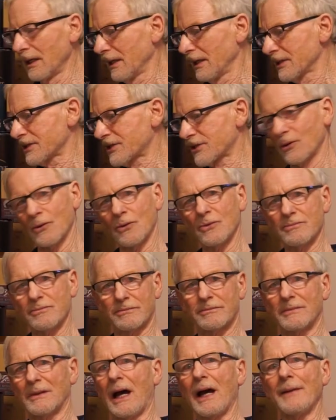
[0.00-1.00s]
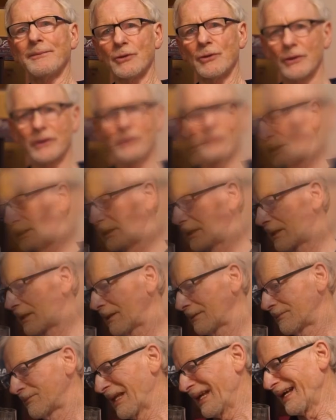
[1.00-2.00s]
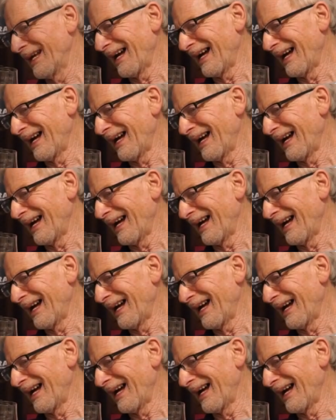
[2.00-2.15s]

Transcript: So I'm doing a review on it.